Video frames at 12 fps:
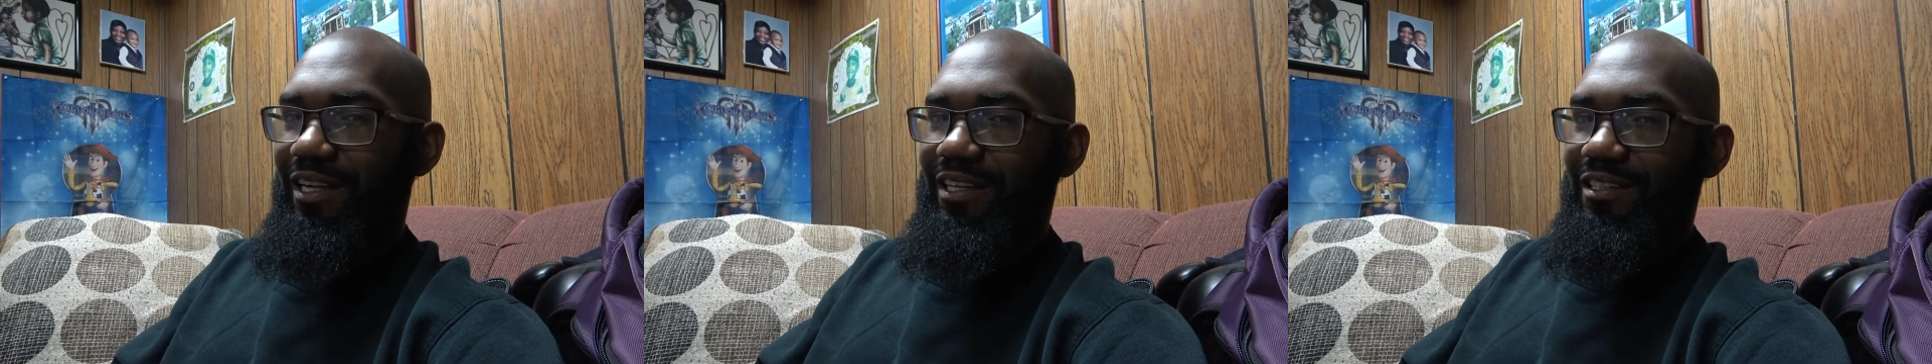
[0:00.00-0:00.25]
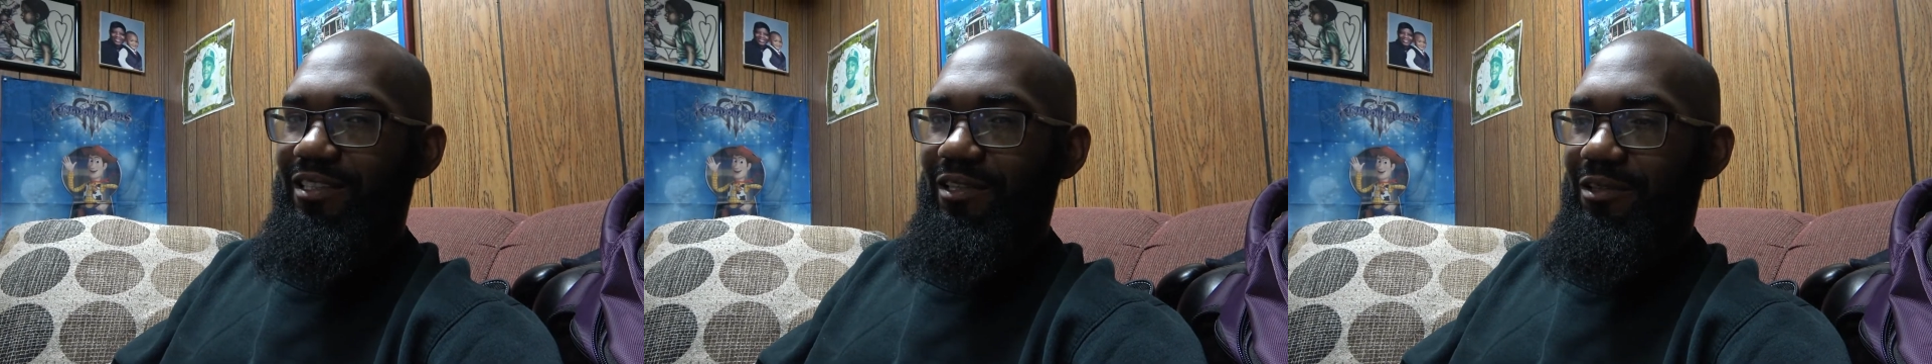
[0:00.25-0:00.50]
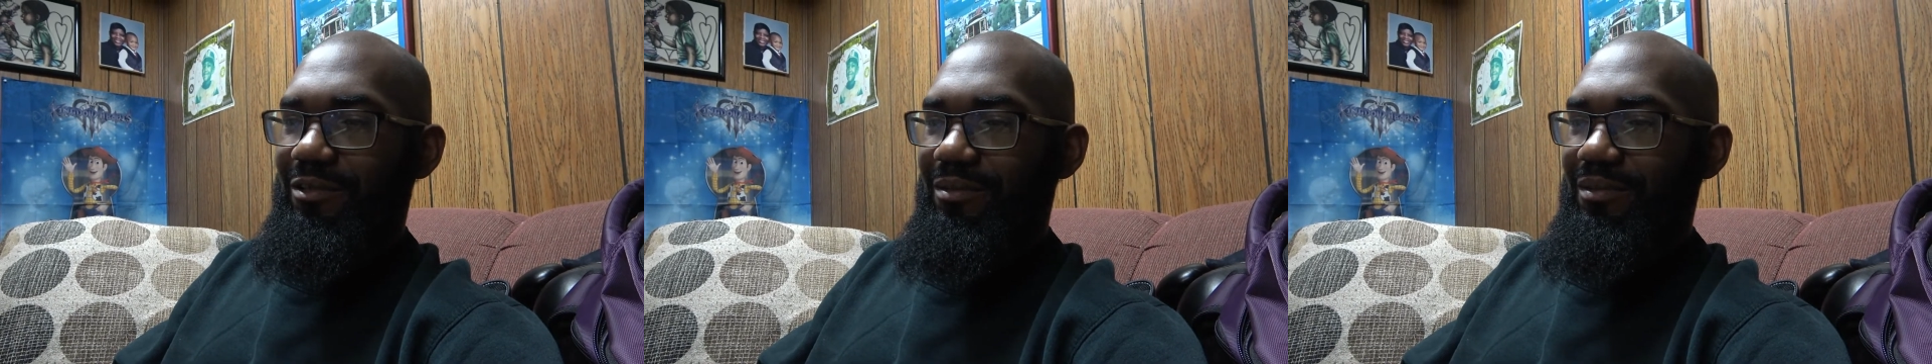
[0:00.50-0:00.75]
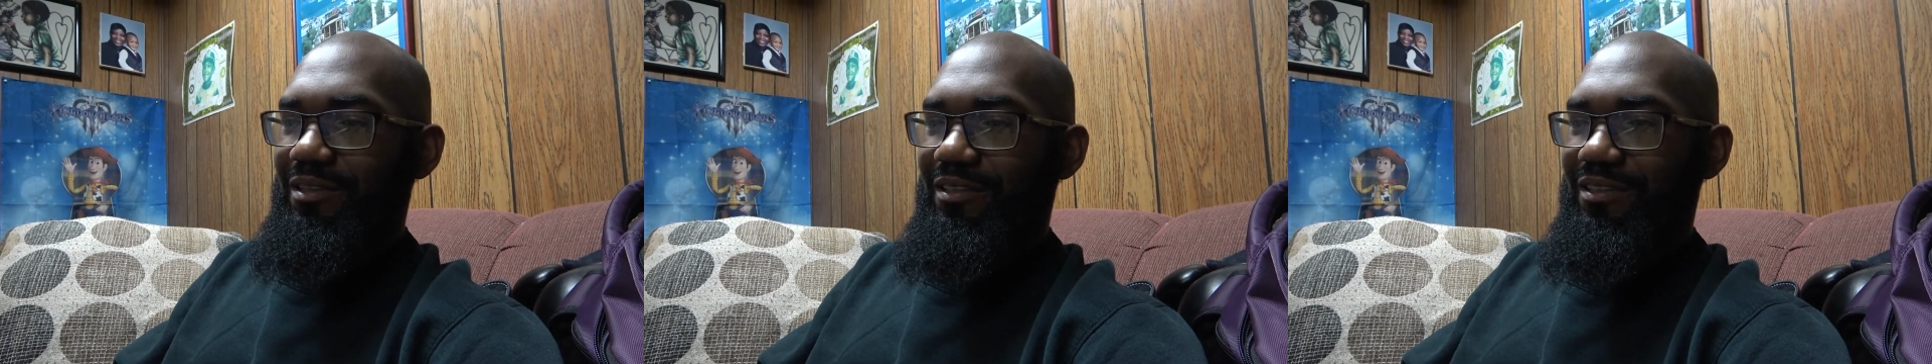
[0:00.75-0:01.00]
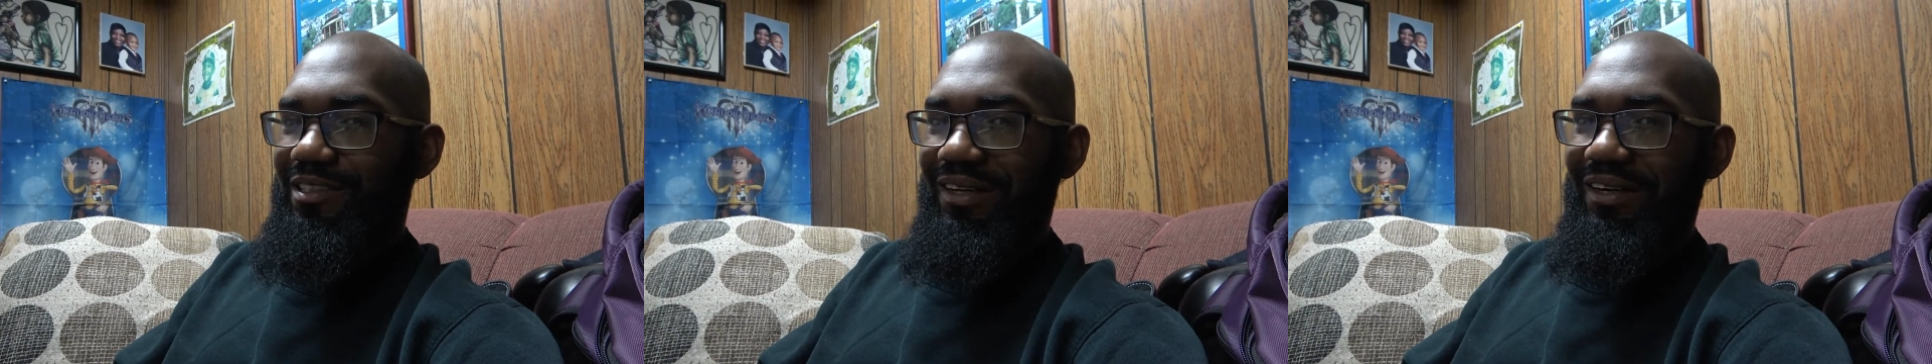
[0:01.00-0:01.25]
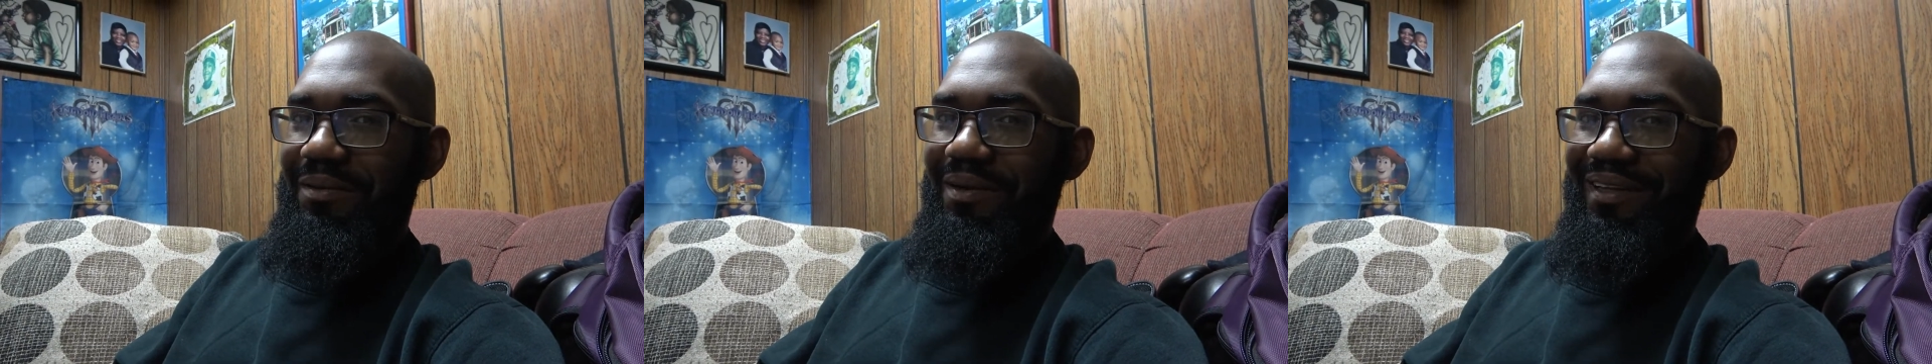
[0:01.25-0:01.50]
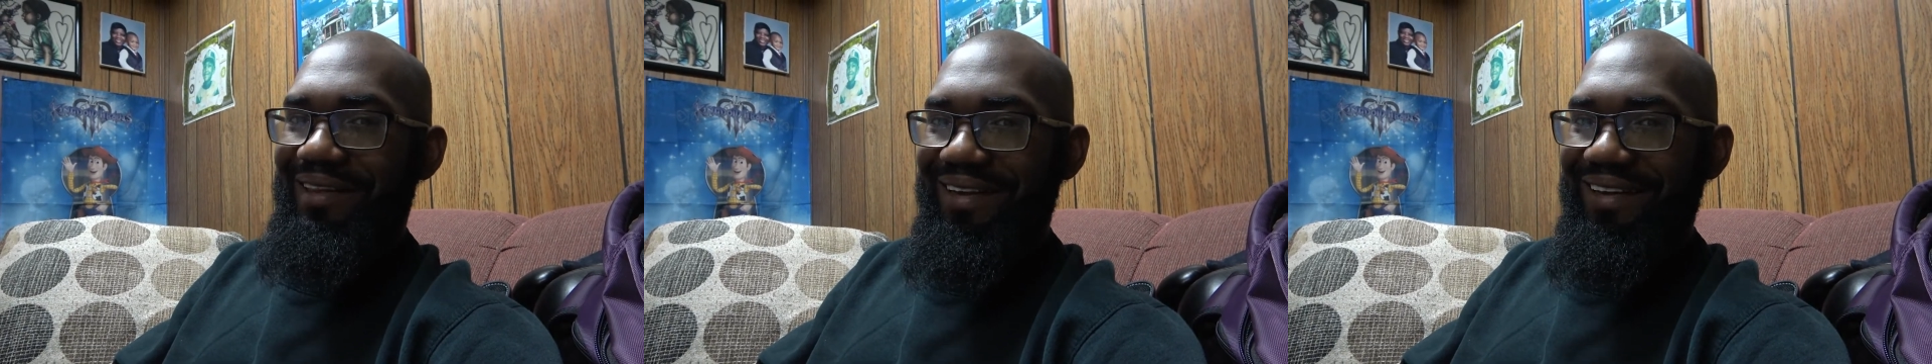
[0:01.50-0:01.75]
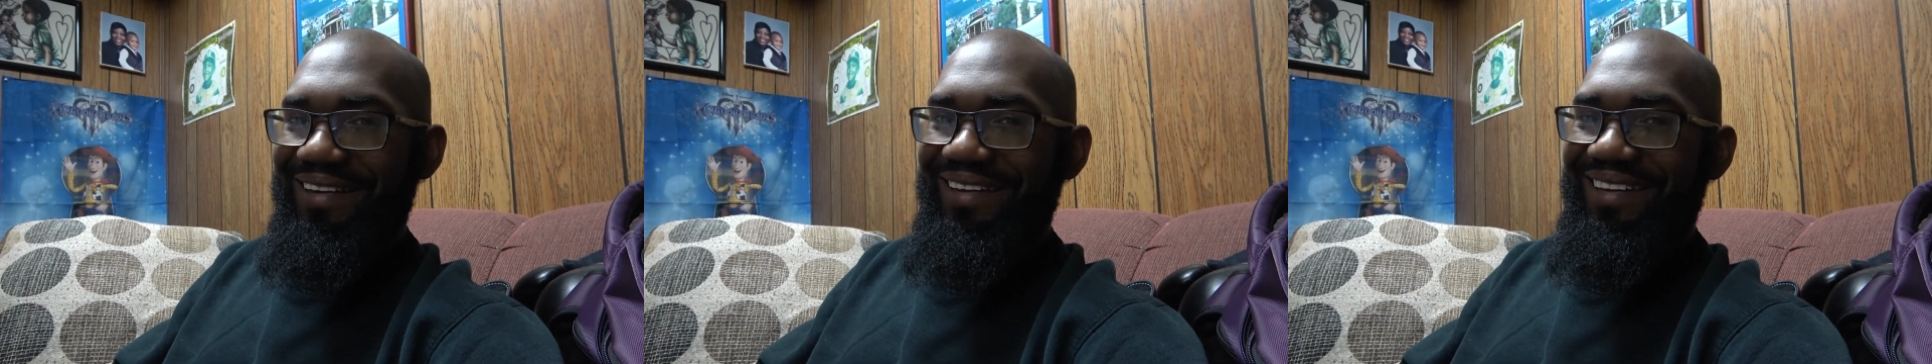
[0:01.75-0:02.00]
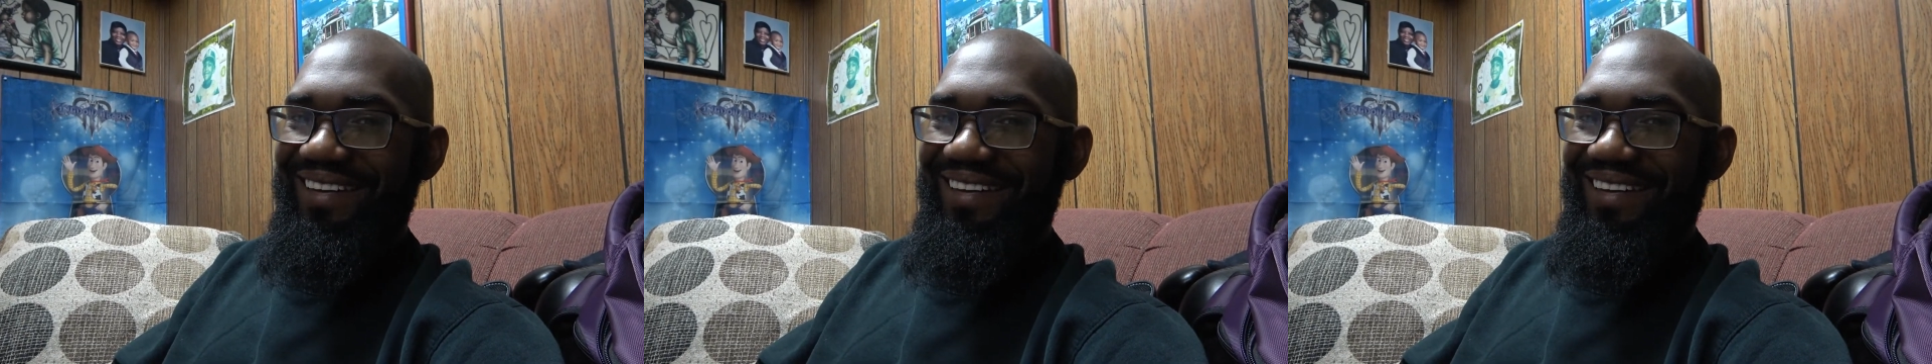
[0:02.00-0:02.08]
So Sorry about that.